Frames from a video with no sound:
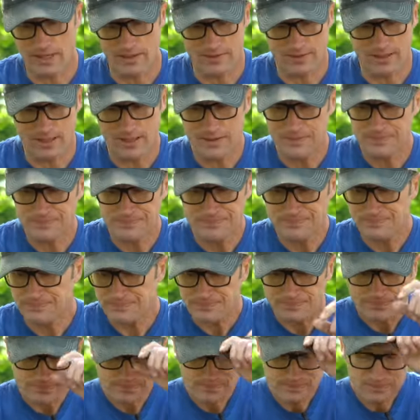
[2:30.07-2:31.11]
down there.
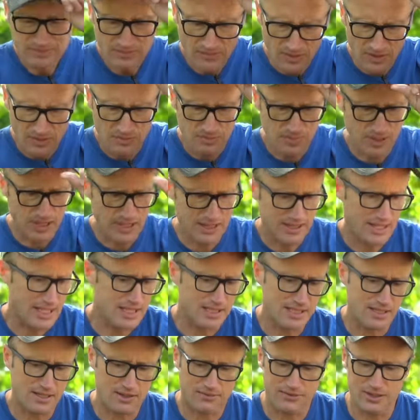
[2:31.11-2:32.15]
But
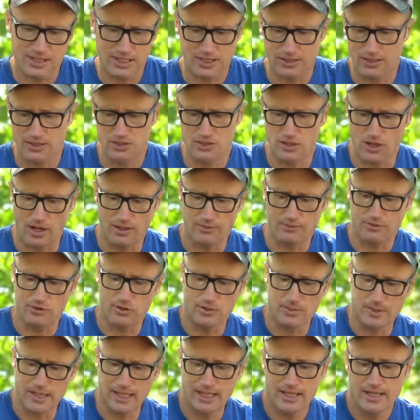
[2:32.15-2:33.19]
that stuff did a good job
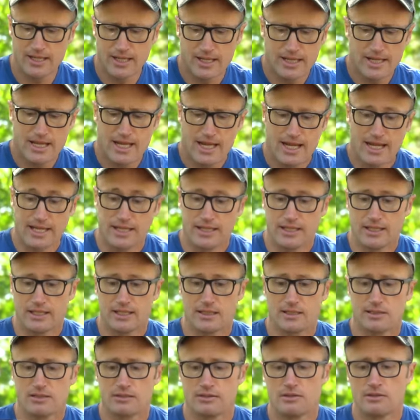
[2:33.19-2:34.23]
for me. And
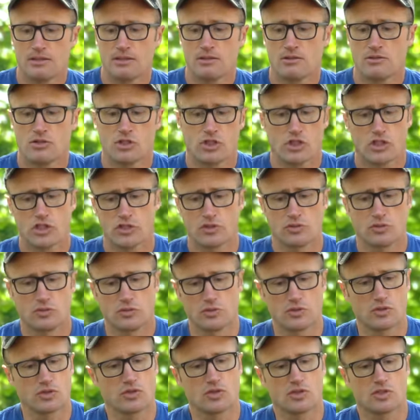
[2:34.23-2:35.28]
then
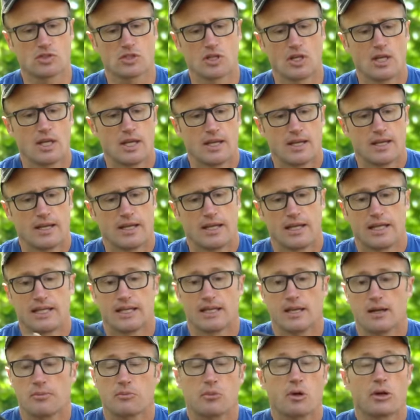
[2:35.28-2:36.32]
shoes.
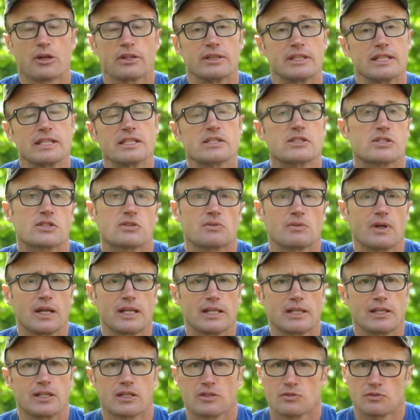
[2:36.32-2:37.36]
Ended up wearing these
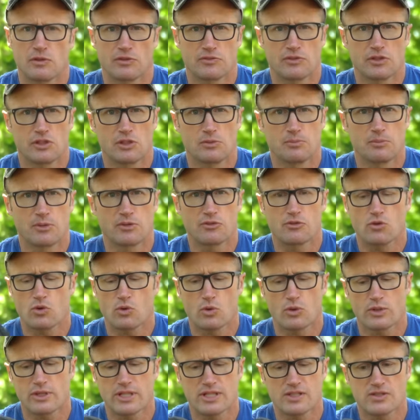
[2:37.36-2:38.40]
right here. Reviewed them
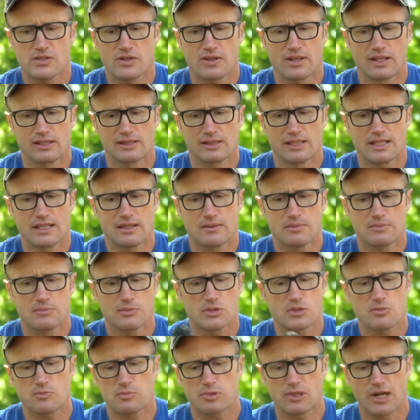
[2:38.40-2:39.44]
before. These are the
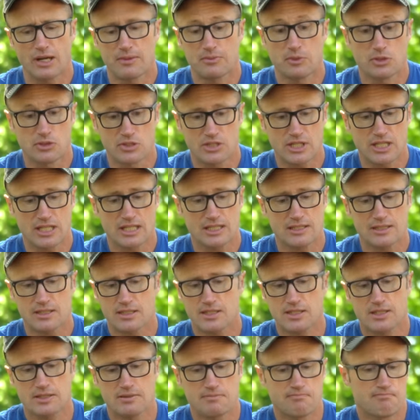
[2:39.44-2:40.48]
Lems Primal
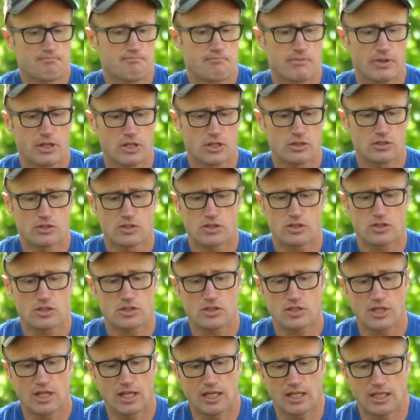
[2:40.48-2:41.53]
Zens. They're
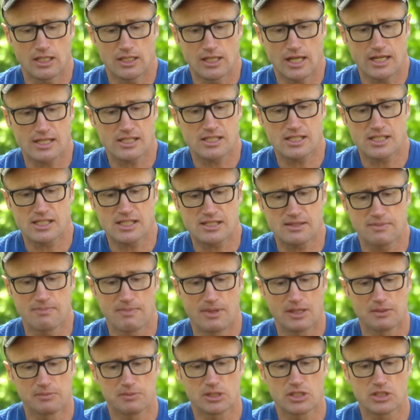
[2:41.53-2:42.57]
just a nice
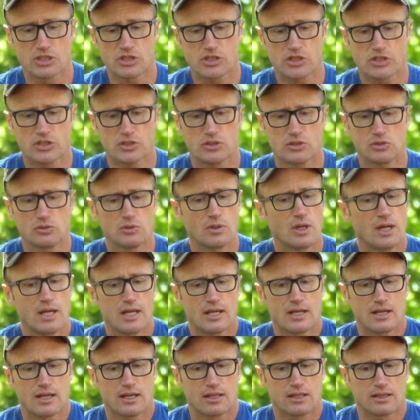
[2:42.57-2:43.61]
minimalist shoe.
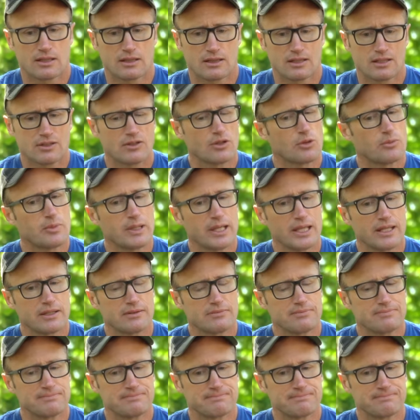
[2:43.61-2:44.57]
A little bit